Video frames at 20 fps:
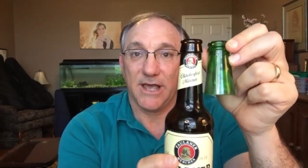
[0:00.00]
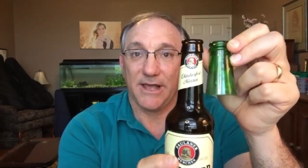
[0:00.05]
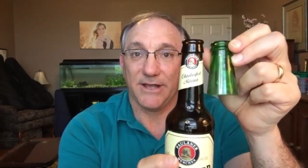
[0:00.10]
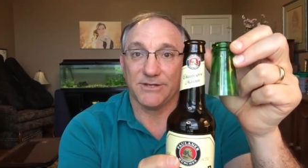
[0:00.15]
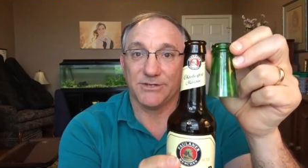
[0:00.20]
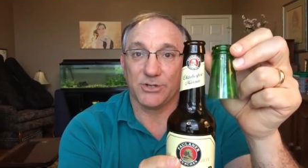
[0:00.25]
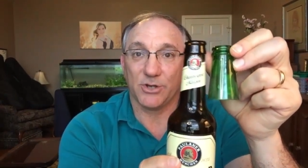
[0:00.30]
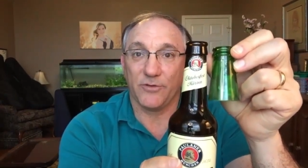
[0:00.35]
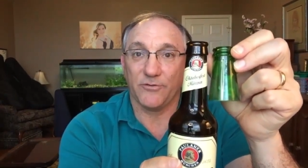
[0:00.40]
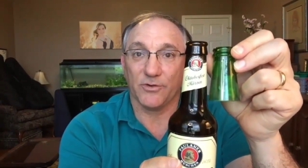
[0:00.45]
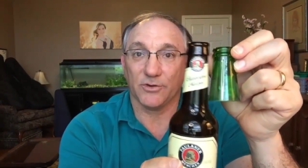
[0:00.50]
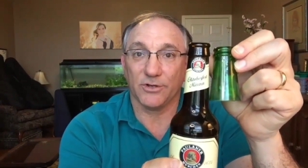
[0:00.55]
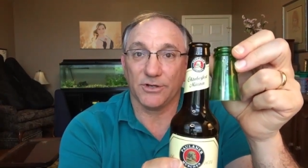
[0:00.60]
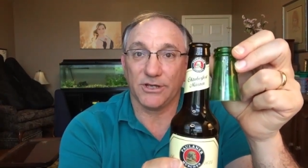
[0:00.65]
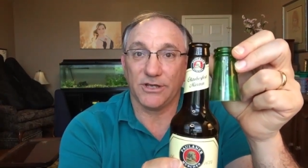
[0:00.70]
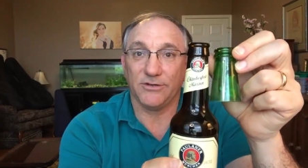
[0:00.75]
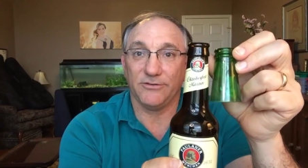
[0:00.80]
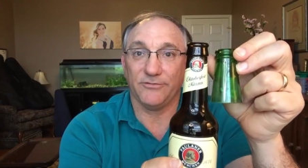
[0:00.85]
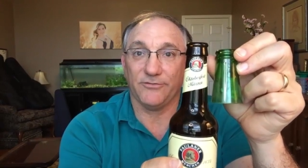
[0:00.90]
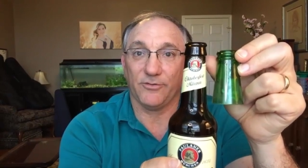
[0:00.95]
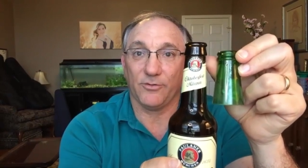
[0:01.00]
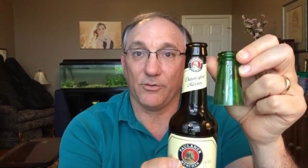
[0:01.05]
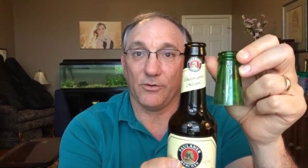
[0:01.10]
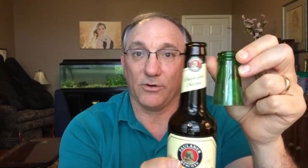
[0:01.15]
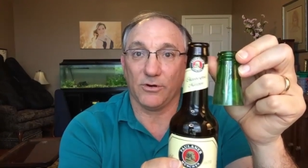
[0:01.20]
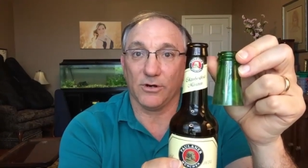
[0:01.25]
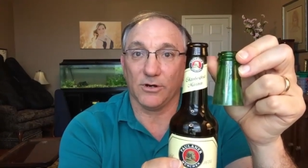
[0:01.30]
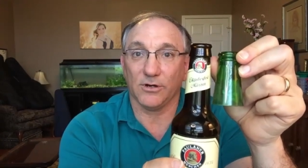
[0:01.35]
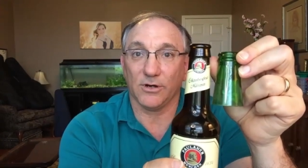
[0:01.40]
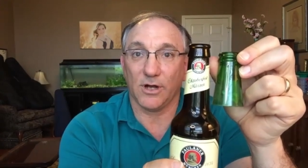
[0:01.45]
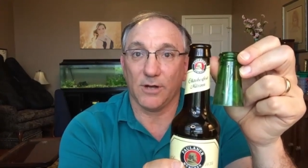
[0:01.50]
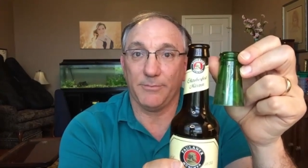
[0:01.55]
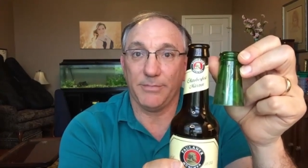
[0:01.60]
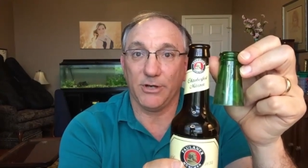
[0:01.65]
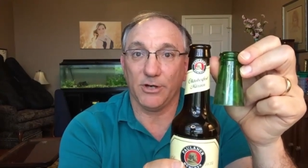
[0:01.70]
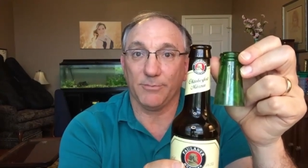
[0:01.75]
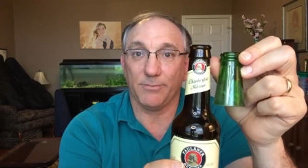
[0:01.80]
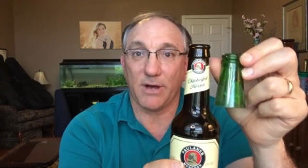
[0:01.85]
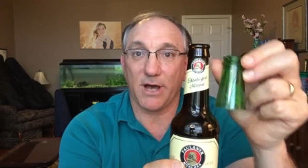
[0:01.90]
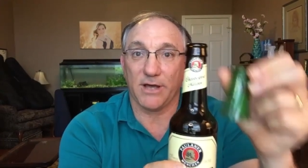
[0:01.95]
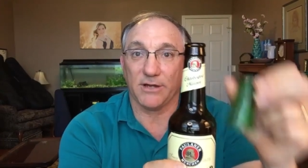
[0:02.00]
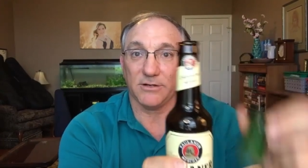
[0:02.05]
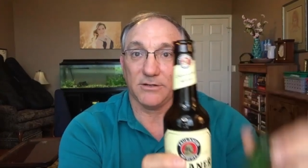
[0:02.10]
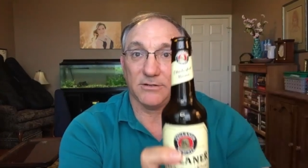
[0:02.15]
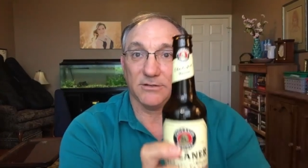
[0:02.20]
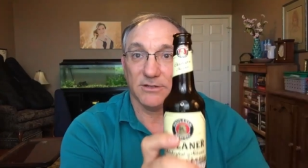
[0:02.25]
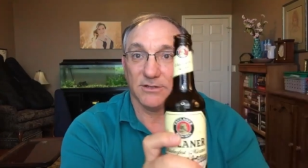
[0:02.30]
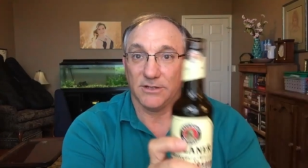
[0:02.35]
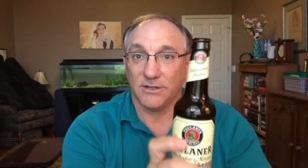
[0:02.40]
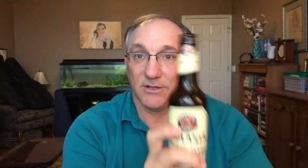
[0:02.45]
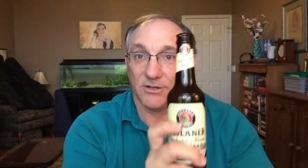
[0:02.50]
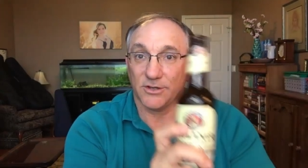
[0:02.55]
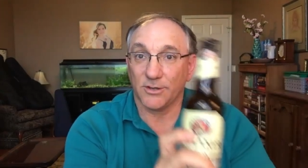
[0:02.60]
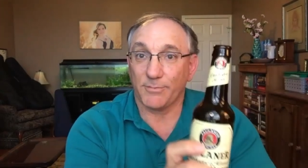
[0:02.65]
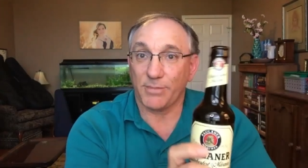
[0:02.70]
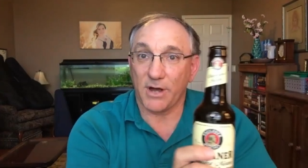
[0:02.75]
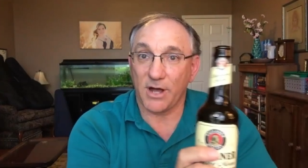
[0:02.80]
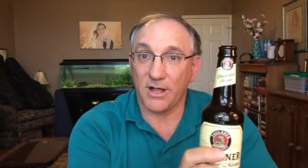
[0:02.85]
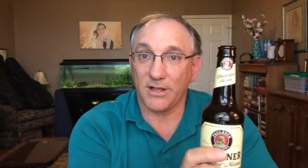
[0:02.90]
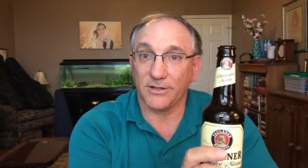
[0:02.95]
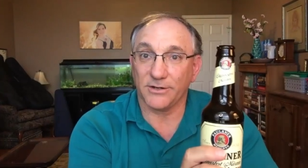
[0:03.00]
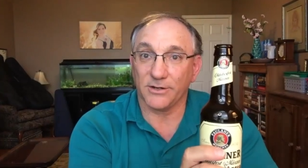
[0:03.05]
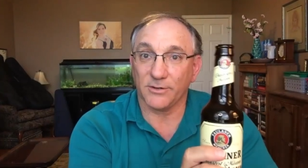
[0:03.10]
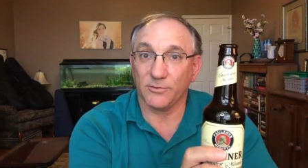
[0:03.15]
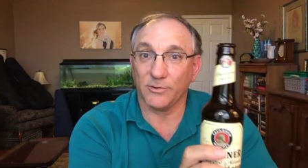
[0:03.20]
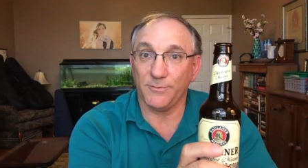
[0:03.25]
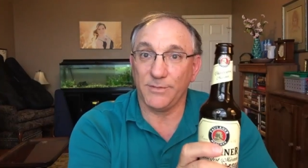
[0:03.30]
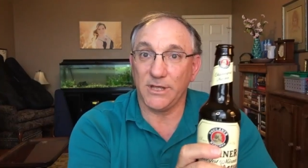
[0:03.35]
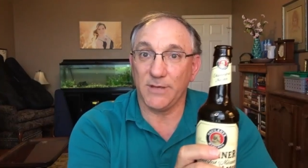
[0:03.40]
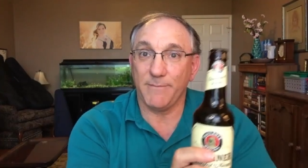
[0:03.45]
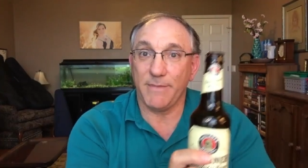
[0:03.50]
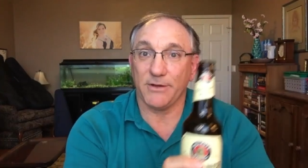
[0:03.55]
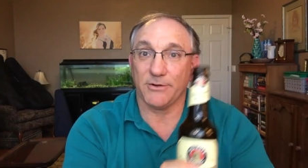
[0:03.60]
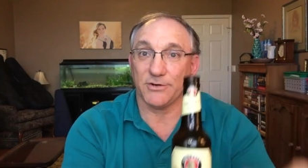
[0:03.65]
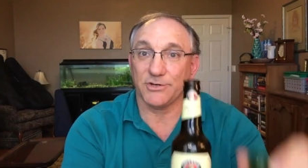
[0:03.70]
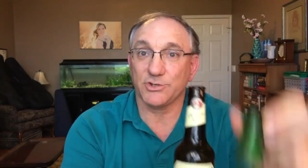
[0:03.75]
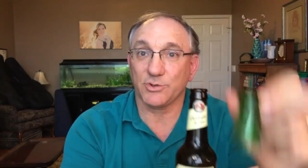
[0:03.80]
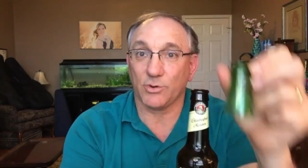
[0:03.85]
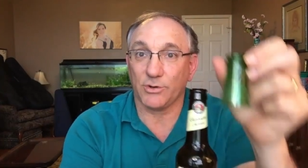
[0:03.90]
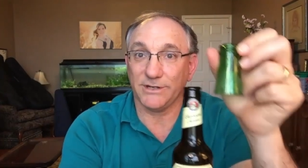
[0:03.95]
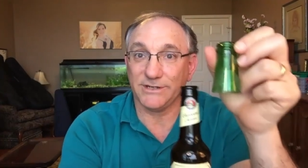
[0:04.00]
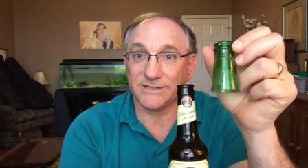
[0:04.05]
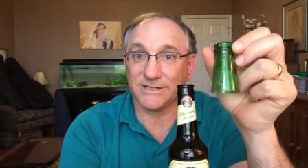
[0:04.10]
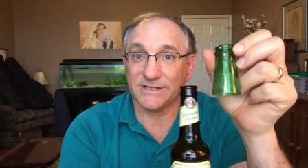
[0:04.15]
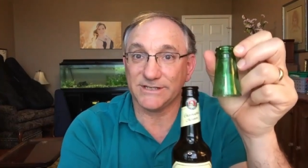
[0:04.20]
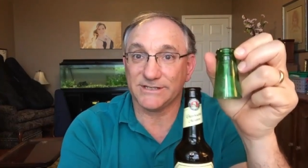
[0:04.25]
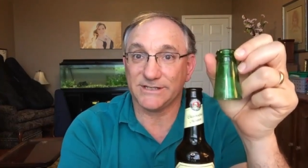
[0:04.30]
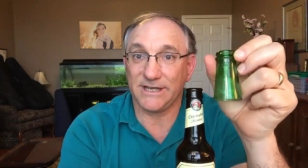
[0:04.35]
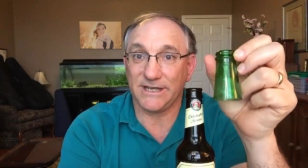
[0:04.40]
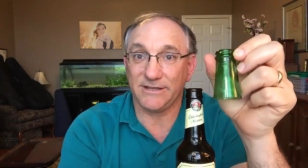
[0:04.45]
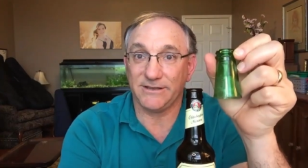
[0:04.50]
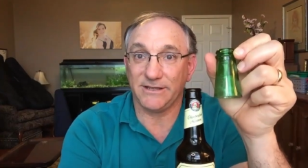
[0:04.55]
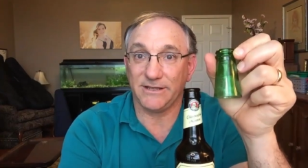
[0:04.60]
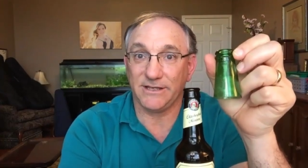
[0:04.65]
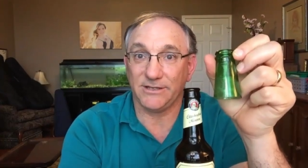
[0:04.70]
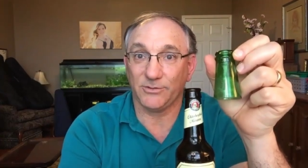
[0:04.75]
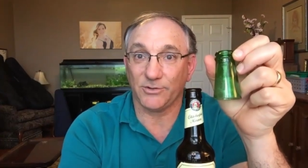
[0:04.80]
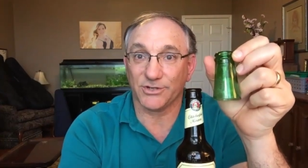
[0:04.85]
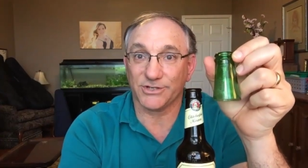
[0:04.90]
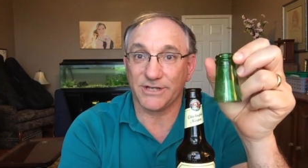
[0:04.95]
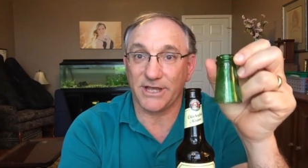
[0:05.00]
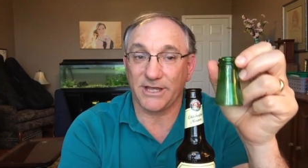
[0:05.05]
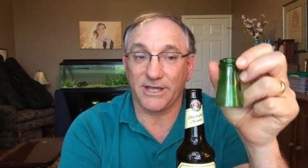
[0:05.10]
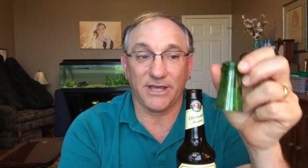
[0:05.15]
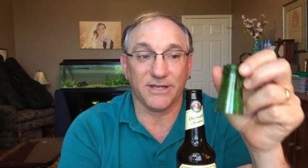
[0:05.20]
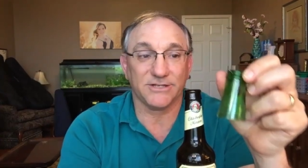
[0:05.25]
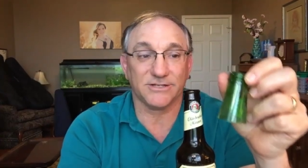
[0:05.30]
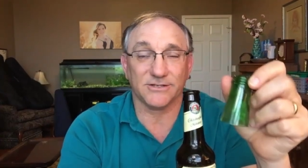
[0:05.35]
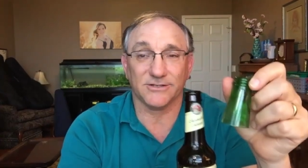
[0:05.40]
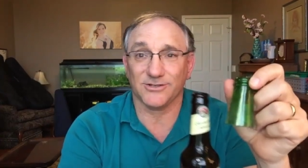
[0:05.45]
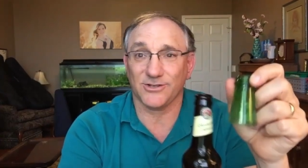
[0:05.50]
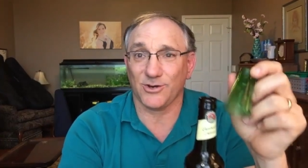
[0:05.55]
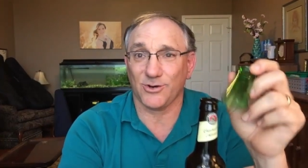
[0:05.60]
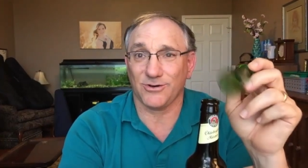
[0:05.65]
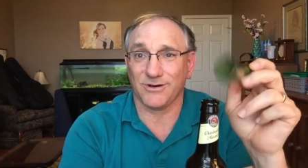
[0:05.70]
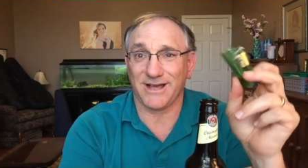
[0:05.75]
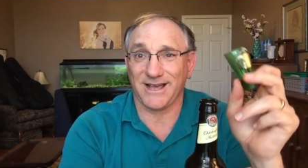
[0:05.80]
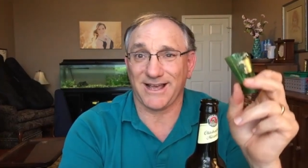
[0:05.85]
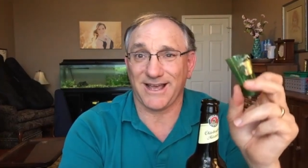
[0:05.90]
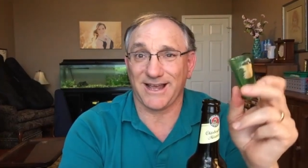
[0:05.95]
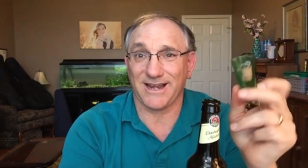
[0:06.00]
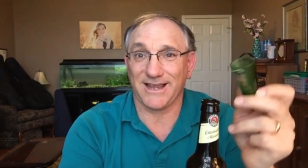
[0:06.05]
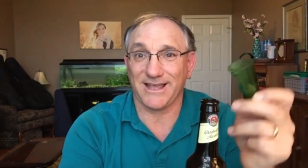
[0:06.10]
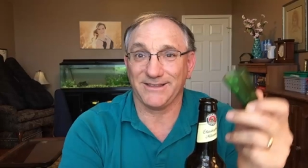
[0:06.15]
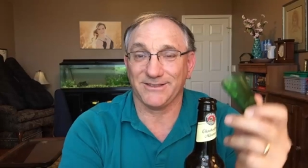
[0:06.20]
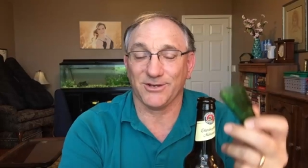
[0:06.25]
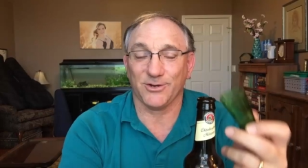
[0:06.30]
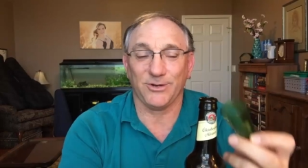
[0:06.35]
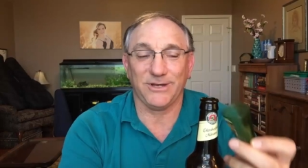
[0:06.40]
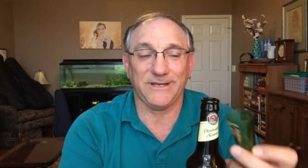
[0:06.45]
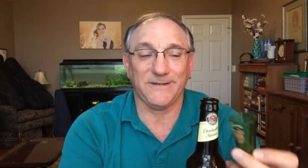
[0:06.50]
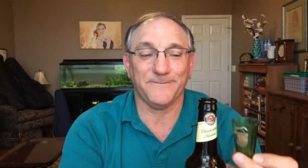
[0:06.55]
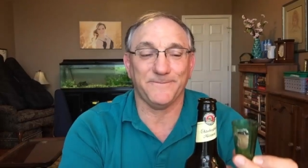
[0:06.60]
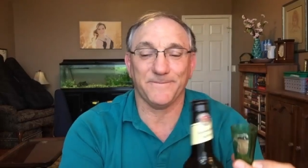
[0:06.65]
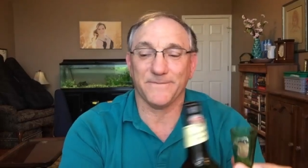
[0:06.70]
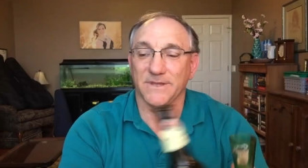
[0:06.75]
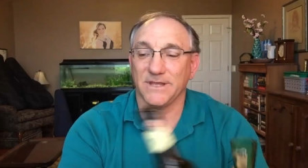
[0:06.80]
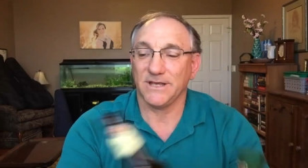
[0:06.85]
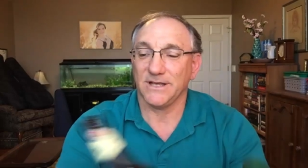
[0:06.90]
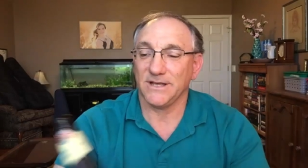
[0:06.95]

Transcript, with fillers: And so if you're looking for a beer bottle, the Paulaner would be a better choice than say the Dos Equis, though I kind of like the green.